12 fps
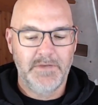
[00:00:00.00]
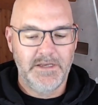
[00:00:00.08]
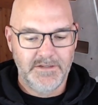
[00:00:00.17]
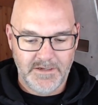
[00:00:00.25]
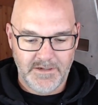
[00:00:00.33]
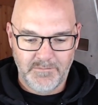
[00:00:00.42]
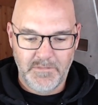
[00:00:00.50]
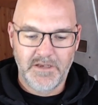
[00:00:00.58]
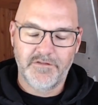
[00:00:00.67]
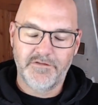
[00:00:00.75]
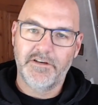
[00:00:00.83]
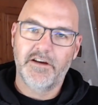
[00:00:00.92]
It's going to be
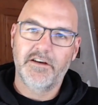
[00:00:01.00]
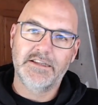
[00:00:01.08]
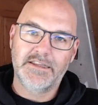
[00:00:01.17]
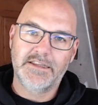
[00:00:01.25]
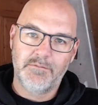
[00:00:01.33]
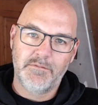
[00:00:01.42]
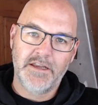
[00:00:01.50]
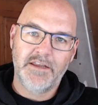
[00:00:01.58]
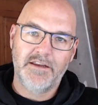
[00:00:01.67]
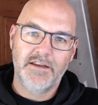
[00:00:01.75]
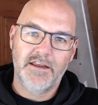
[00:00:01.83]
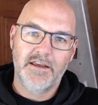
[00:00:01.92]
a very
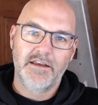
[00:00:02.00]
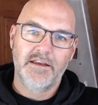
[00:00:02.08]
limited